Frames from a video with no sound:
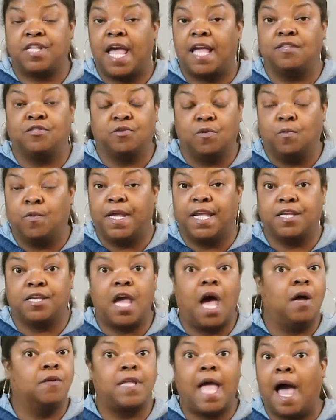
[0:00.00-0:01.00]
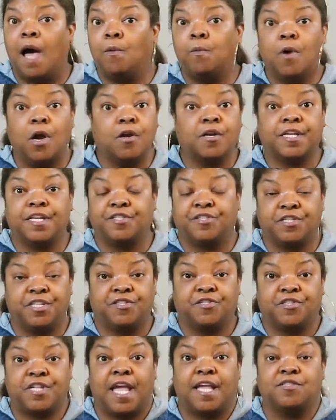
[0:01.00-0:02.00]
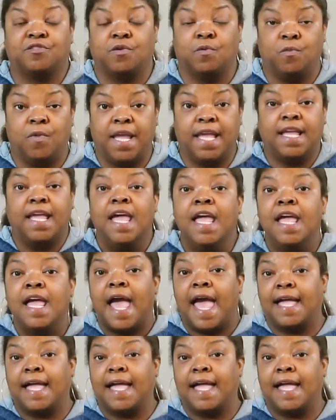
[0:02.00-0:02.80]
days a week, y'all, not working 6 days a week